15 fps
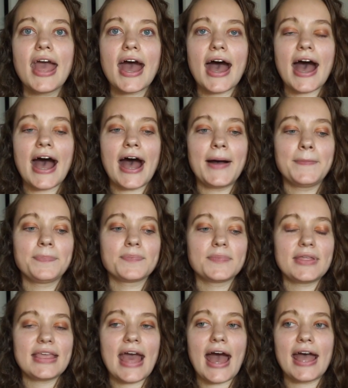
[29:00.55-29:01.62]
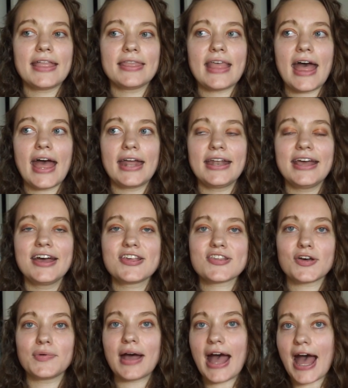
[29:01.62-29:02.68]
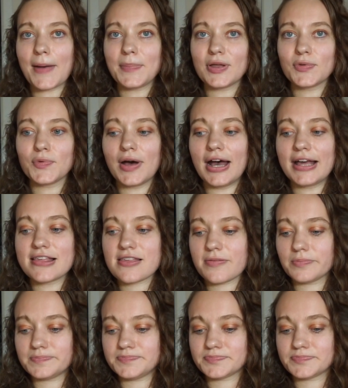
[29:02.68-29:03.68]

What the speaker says: And yeah, and then, so what happened was,